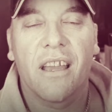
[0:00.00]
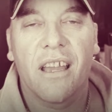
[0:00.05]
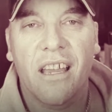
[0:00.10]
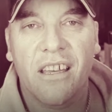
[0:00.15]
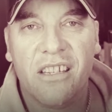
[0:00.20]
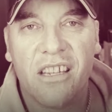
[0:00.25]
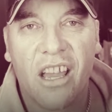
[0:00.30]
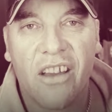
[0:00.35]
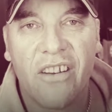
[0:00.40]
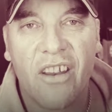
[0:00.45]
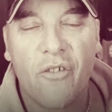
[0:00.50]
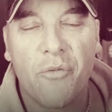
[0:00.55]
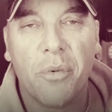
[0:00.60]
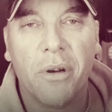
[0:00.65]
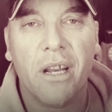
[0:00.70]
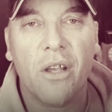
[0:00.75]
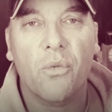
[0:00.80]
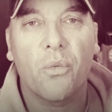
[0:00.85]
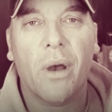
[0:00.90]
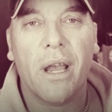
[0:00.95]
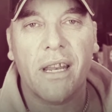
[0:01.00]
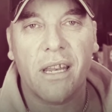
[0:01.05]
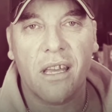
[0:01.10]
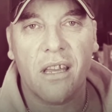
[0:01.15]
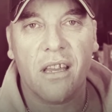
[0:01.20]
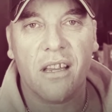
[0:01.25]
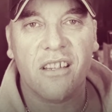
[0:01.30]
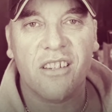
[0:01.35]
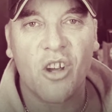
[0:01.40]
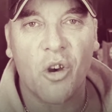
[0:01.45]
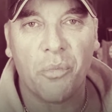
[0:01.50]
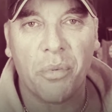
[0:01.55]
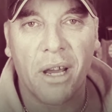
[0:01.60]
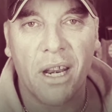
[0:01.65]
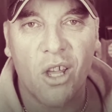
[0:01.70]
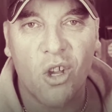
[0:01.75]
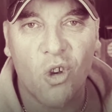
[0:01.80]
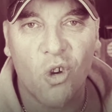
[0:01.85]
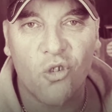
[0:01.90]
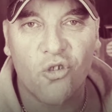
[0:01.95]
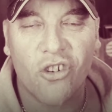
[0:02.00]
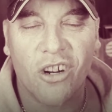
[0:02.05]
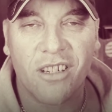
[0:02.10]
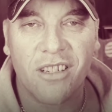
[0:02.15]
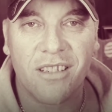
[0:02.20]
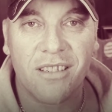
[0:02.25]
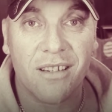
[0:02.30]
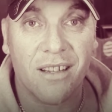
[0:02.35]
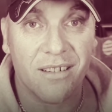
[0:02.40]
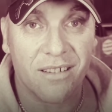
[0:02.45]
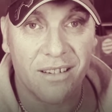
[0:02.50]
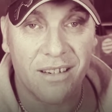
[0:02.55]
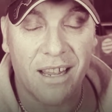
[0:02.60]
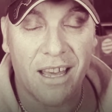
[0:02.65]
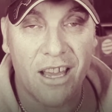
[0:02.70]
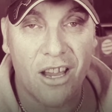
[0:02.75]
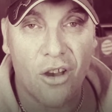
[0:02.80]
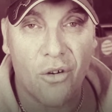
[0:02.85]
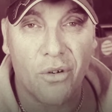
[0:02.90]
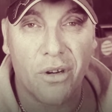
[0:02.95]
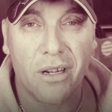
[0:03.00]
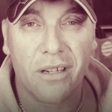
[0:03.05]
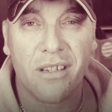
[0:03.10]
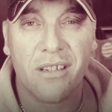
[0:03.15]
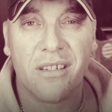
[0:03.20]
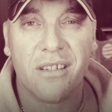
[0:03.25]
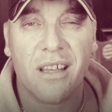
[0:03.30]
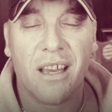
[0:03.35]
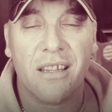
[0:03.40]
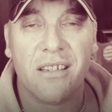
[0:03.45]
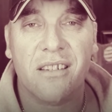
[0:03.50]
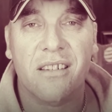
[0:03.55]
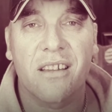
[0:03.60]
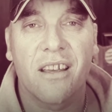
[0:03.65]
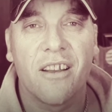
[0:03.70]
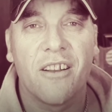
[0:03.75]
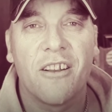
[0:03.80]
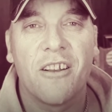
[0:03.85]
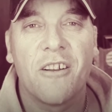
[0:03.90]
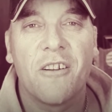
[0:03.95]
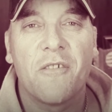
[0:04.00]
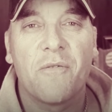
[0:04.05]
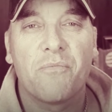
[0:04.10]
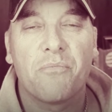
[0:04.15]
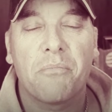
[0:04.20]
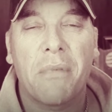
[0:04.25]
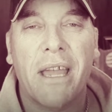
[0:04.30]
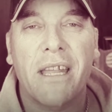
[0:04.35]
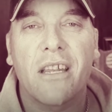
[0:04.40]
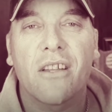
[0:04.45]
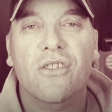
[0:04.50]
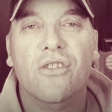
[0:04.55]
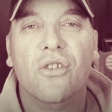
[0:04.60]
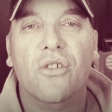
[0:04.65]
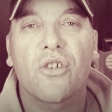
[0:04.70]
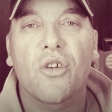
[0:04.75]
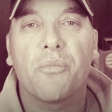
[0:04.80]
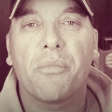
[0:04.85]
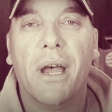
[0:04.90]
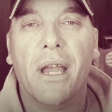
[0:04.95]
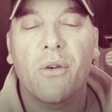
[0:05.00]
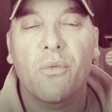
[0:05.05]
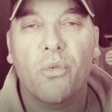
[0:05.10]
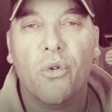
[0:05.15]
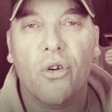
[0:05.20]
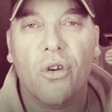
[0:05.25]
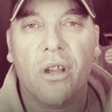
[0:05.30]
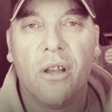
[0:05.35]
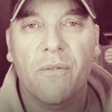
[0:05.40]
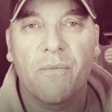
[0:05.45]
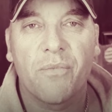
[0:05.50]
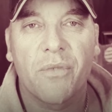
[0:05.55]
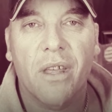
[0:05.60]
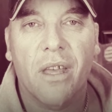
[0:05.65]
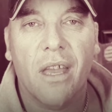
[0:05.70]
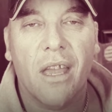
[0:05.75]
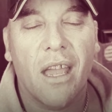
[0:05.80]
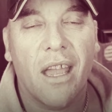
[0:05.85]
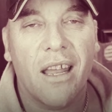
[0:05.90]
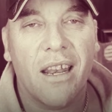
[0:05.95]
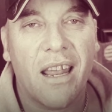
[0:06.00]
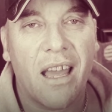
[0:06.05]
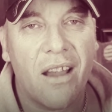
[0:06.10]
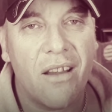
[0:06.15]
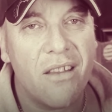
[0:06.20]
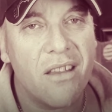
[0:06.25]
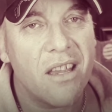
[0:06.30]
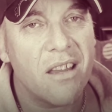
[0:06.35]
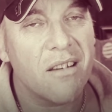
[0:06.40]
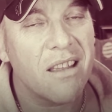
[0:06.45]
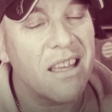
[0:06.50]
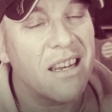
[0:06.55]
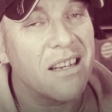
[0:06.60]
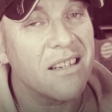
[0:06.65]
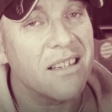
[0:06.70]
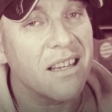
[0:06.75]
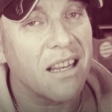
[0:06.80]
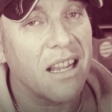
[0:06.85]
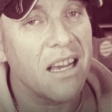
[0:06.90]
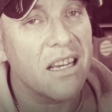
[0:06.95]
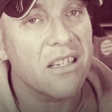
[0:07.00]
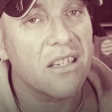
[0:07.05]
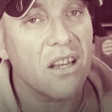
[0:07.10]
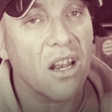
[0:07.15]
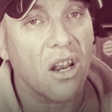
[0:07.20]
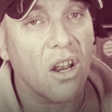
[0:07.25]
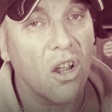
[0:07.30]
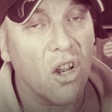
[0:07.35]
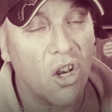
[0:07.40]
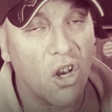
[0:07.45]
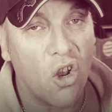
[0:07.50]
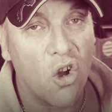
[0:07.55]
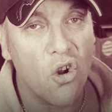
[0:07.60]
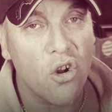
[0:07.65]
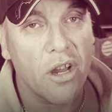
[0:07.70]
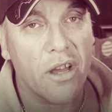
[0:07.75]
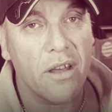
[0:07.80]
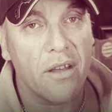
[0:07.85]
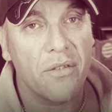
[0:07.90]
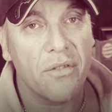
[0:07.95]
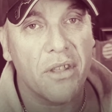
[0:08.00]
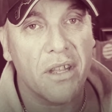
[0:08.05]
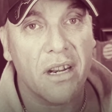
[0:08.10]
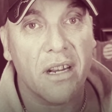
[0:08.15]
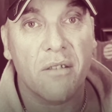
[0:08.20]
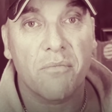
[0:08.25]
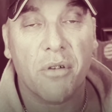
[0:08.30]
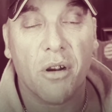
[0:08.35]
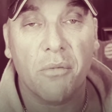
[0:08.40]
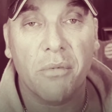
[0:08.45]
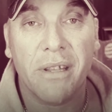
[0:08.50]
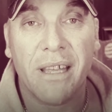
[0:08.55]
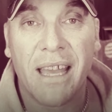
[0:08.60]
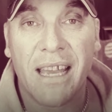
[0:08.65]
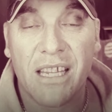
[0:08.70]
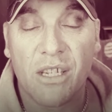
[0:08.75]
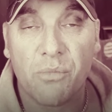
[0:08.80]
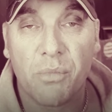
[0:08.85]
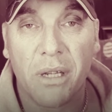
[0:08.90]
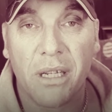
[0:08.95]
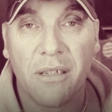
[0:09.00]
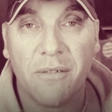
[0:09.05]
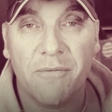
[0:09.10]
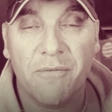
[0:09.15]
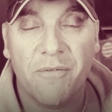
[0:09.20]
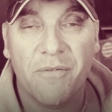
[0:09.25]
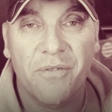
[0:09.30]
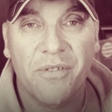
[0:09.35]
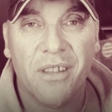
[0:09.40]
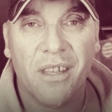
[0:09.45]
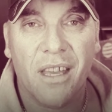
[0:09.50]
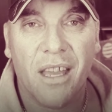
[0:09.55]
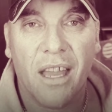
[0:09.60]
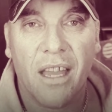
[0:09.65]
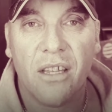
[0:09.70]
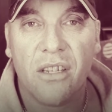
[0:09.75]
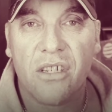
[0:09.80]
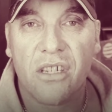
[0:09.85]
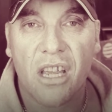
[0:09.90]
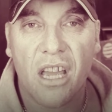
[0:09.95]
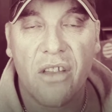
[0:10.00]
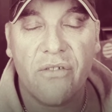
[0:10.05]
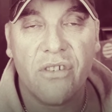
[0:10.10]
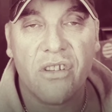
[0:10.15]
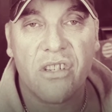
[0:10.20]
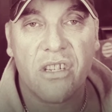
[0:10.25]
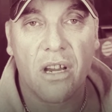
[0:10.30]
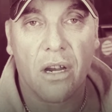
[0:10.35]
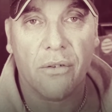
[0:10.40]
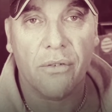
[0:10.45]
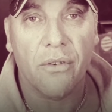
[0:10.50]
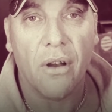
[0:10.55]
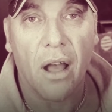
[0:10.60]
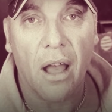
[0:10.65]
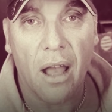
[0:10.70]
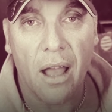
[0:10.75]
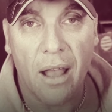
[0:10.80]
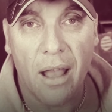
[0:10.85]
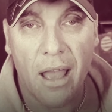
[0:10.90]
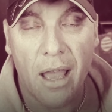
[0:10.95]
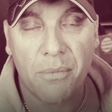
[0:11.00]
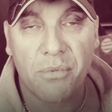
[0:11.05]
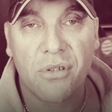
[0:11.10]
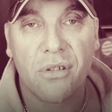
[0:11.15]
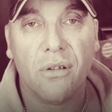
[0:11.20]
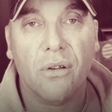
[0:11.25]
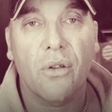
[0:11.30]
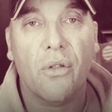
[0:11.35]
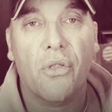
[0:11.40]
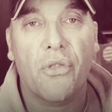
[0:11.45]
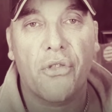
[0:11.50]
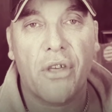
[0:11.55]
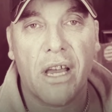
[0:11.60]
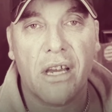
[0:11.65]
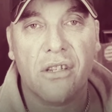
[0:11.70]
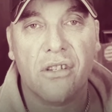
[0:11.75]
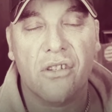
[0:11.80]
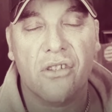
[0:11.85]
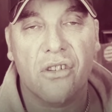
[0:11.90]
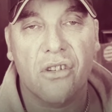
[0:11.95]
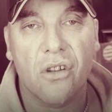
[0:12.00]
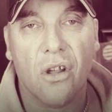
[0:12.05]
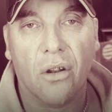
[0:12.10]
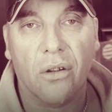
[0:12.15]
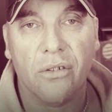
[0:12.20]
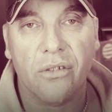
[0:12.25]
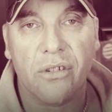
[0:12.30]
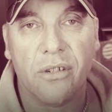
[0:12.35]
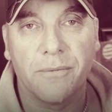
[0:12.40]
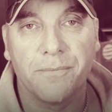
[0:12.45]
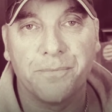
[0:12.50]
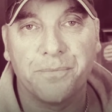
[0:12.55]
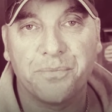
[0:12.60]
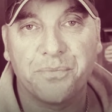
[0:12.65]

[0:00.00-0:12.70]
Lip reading: How's it going, everybody? Wade here, Excel Painting Contractors, and today I want to discuss maintenance on your paintwork and how you can get it to last a lot longer than it probably has been and save yourself absolute thousands of dollars.